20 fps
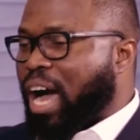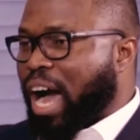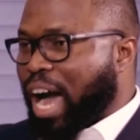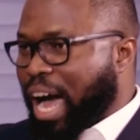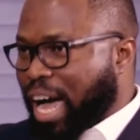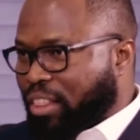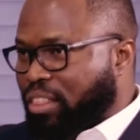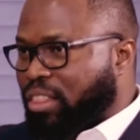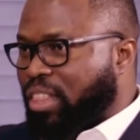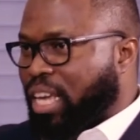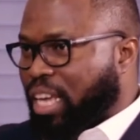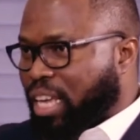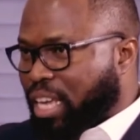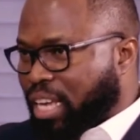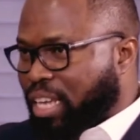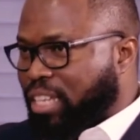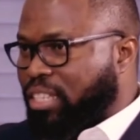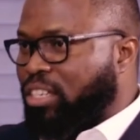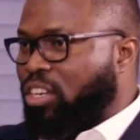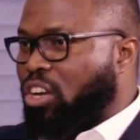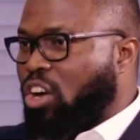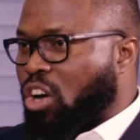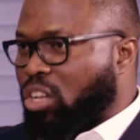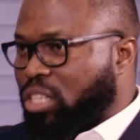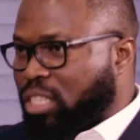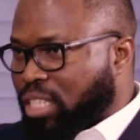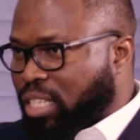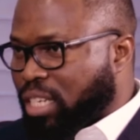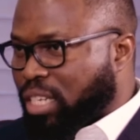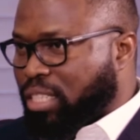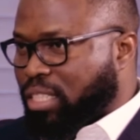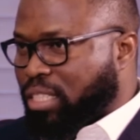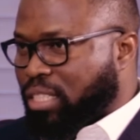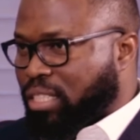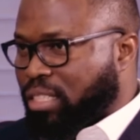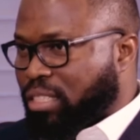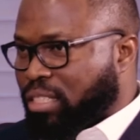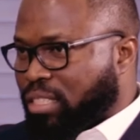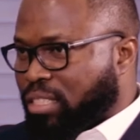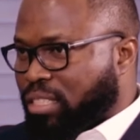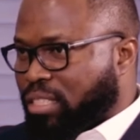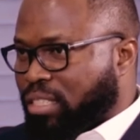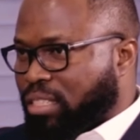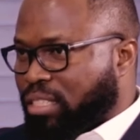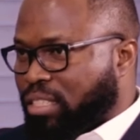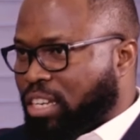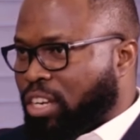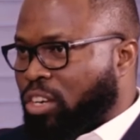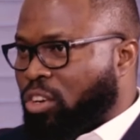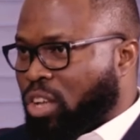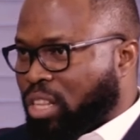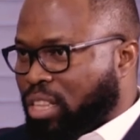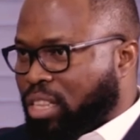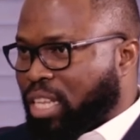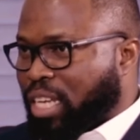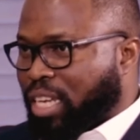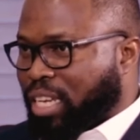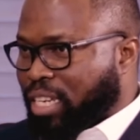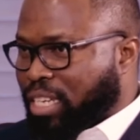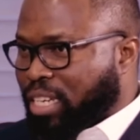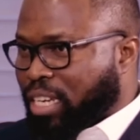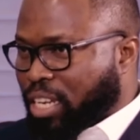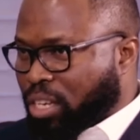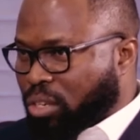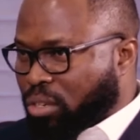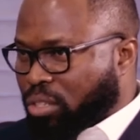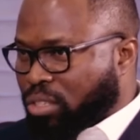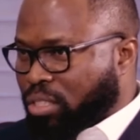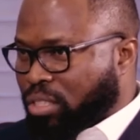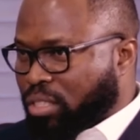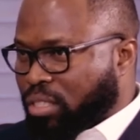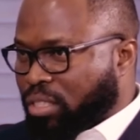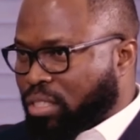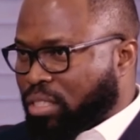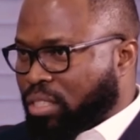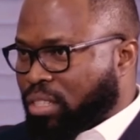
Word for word: are thinking continent. They're not thinking Lagos.